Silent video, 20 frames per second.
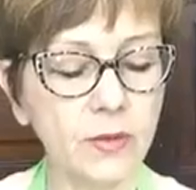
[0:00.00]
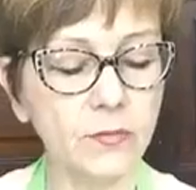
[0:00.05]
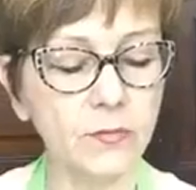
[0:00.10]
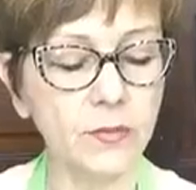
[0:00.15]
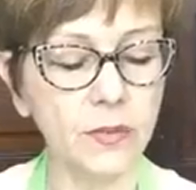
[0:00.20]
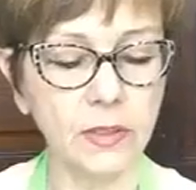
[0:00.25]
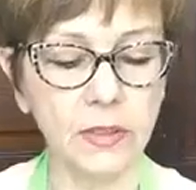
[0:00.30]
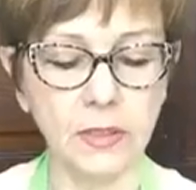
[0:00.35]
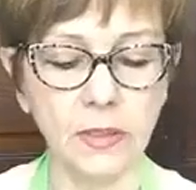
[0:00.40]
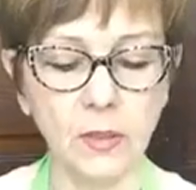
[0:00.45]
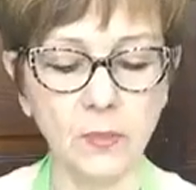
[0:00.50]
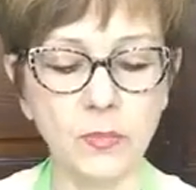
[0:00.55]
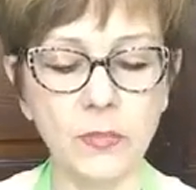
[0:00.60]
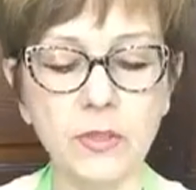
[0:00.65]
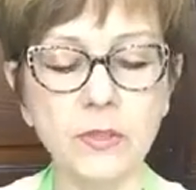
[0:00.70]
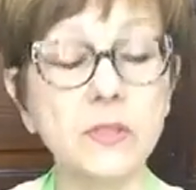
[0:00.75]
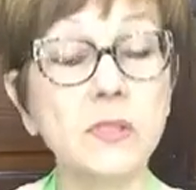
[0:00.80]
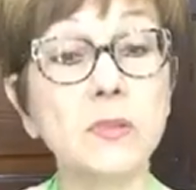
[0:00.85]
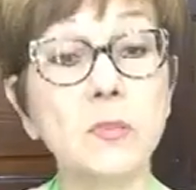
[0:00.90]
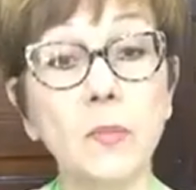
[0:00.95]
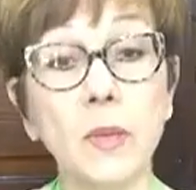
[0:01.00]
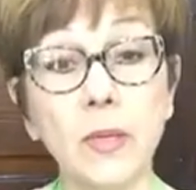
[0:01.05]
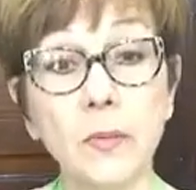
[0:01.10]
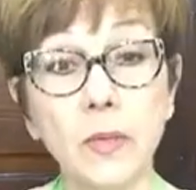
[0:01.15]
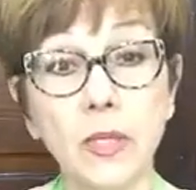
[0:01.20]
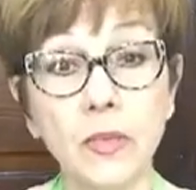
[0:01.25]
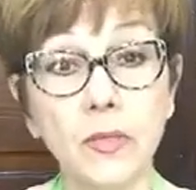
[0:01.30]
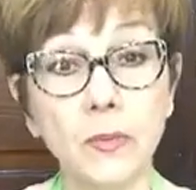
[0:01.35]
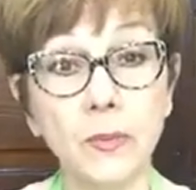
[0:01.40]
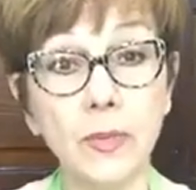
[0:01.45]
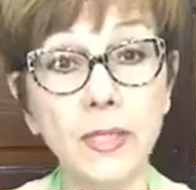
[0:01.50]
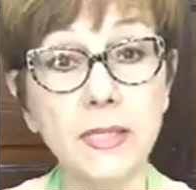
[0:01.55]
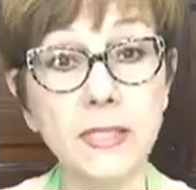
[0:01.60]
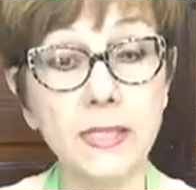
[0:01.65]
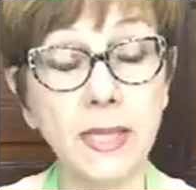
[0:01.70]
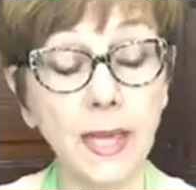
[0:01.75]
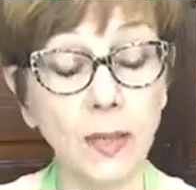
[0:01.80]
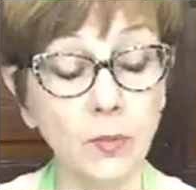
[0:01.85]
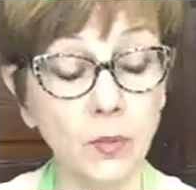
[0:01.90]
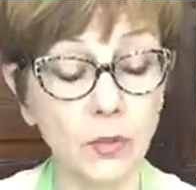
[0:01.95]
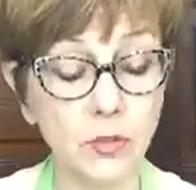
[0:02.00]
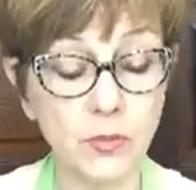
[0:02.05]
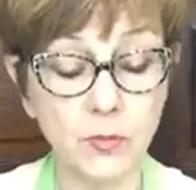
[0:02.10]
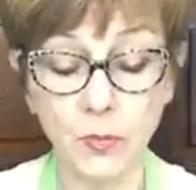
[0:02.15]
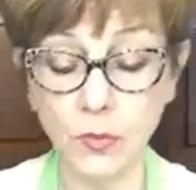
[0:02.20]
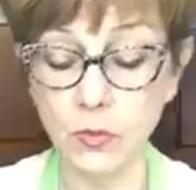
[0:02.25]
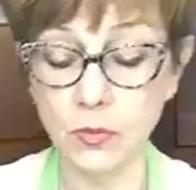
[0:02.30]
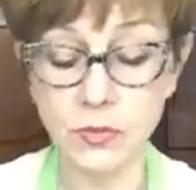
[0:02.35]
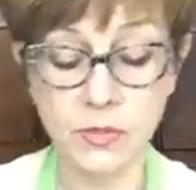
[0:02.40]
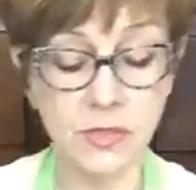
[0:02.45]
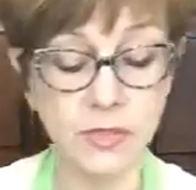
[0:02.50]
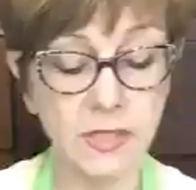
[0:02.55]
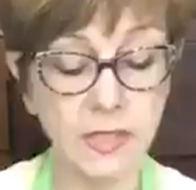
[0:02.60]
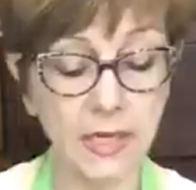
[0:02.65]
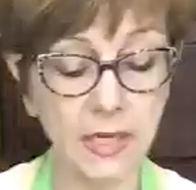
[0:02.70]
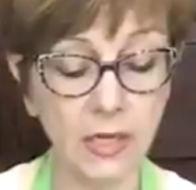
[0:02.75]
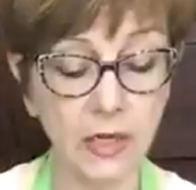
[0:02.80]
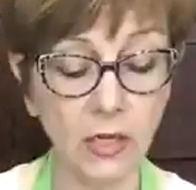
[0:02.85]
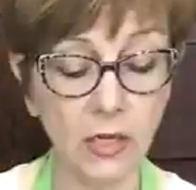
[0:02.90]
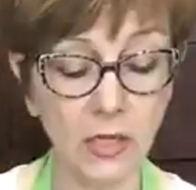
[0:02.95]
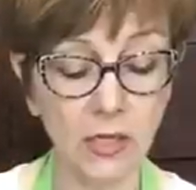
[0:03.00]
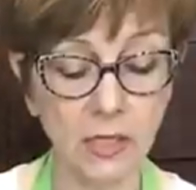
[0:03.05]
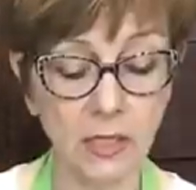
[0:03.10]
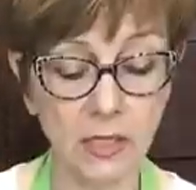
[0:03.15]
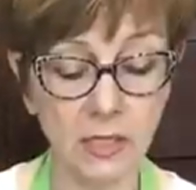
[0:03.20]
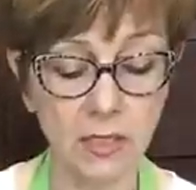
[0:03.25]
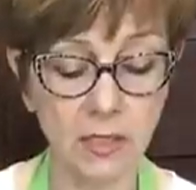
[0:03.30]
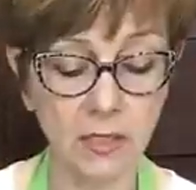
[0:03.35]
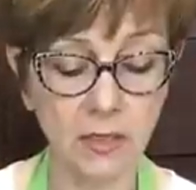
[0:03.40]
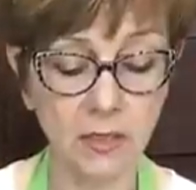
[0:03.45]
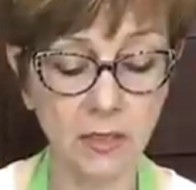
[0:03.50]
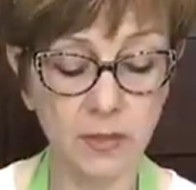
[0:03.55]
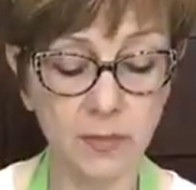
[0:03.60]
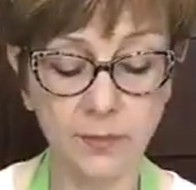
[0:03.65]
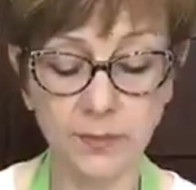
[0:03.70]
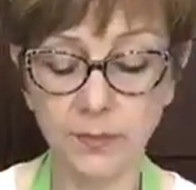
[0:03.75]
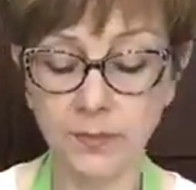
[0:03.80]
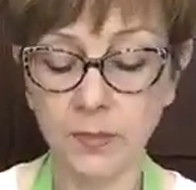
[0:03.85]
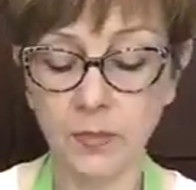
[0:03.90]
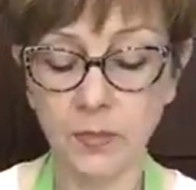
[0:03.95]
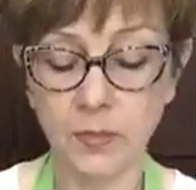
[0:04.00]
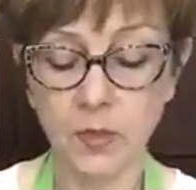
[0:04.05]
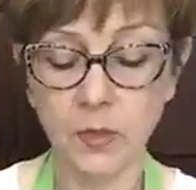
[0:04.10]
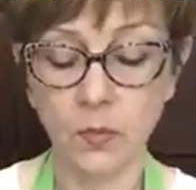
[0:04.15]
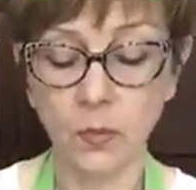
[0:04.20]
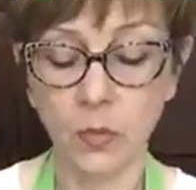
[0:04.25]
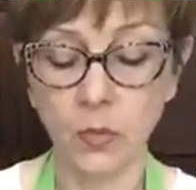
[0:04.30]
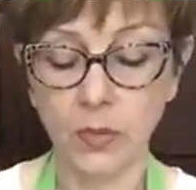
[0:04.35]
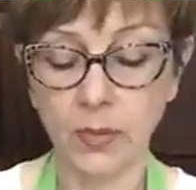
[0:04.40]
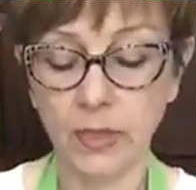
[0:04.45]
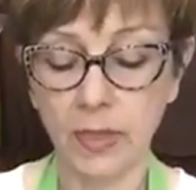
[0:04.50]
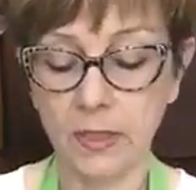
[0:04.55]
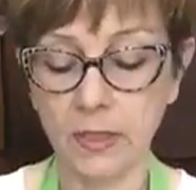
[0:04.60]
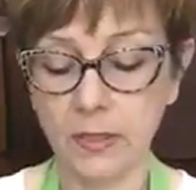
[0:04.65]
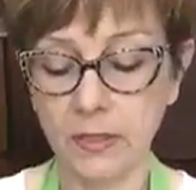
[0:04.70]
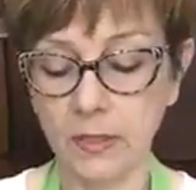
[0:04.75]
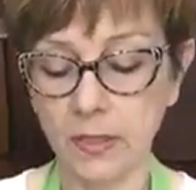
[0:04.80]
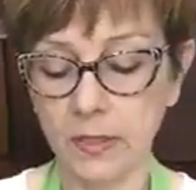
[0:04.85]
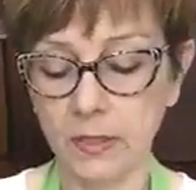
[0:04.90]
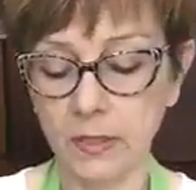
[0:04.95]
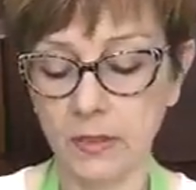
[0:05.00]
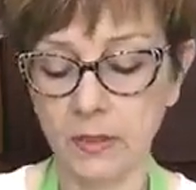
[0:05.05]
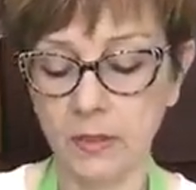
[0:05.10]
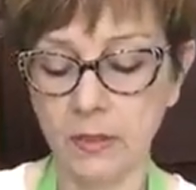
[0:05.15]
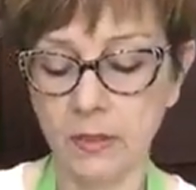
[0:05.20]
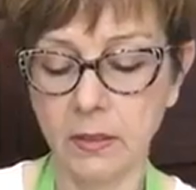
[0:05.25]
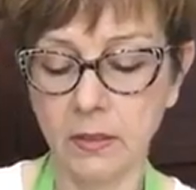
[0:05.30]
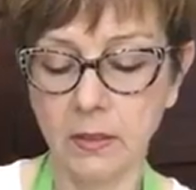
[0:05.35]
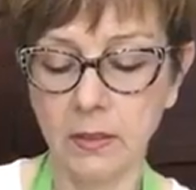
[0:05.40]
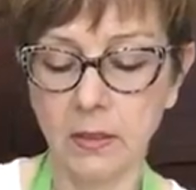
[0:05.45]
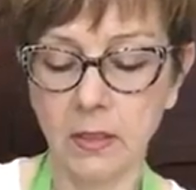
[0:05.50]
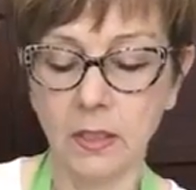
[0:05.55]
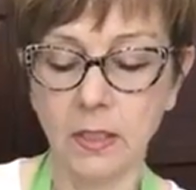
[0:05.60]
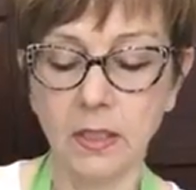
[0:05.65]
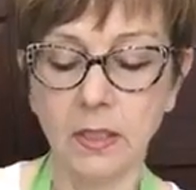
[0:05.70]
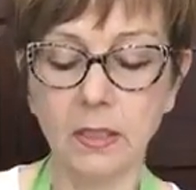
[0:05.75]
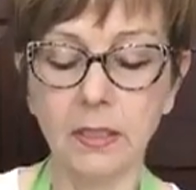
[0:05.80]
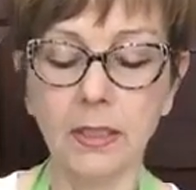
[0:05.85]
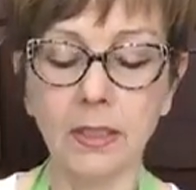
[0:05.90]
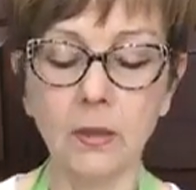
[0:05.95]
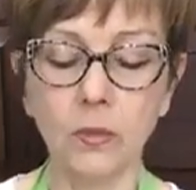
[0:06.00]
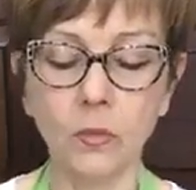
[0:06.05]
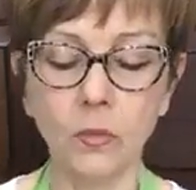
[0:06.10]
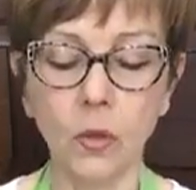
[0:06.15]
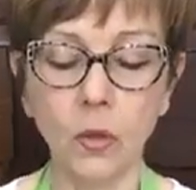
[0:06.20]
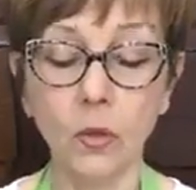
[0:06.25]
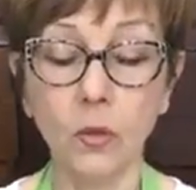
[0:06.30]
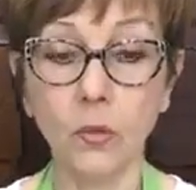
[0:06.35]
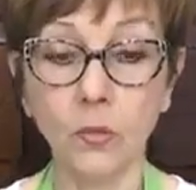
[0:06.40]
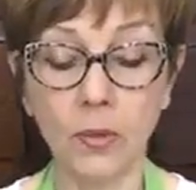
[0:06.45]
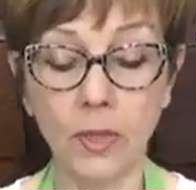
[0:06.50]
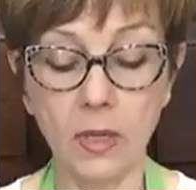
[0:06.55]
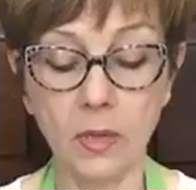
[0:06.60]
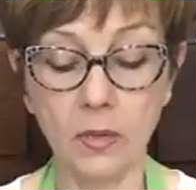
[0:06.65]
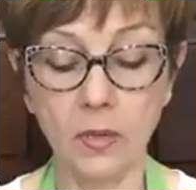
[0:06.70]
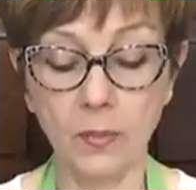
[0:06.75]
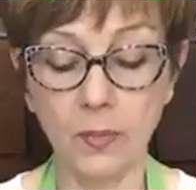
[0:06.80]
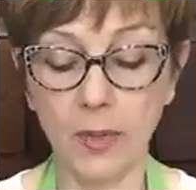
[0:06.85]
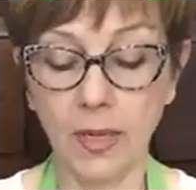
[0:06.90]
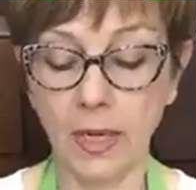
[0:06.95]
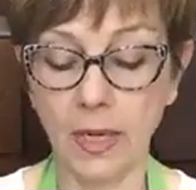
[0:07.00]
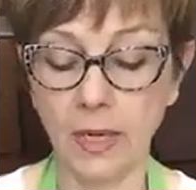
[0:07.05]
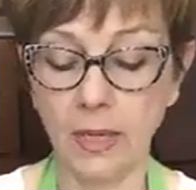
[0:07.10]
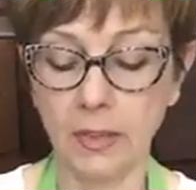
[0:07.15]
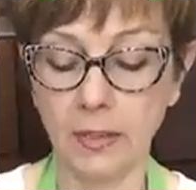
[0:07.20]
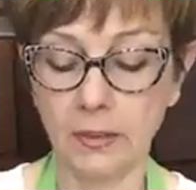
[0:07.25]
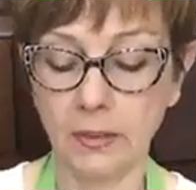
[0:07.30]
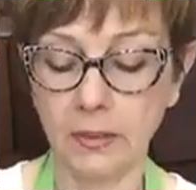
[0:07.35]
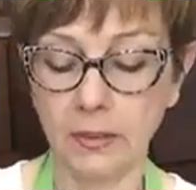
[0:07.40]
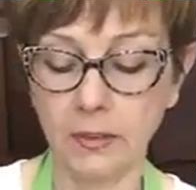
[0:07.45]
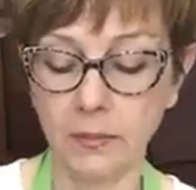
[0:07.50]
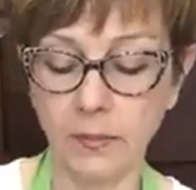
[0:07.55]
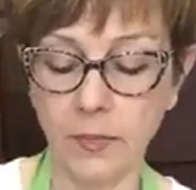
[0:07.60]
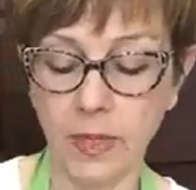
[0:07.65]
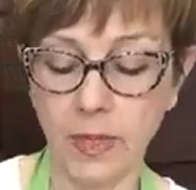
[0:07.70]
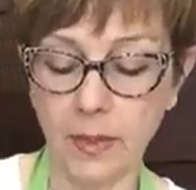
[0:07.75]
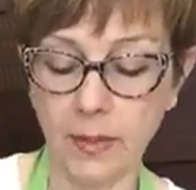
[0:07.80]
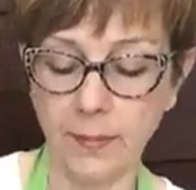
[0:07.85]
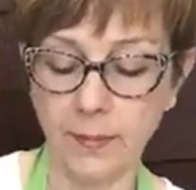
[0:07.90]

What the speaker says: fill it up. This is maybe 3 tablespoons in here. Pour that in there. Let it roll around the pan a little bit.